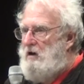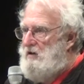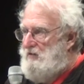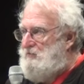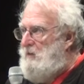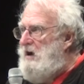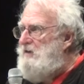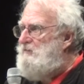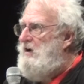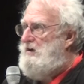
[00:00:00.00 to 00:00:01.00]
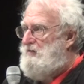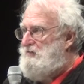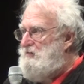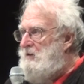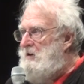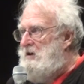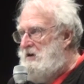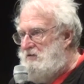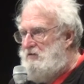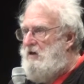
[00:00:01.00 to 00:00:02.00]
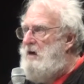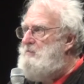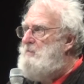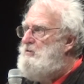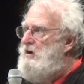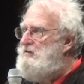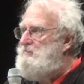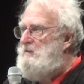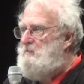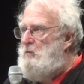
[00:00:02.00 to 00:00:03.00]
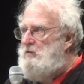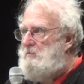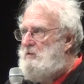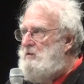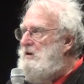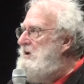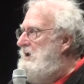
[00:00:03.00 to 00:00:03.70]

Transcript: Against my advice, he did not memorize my phone number.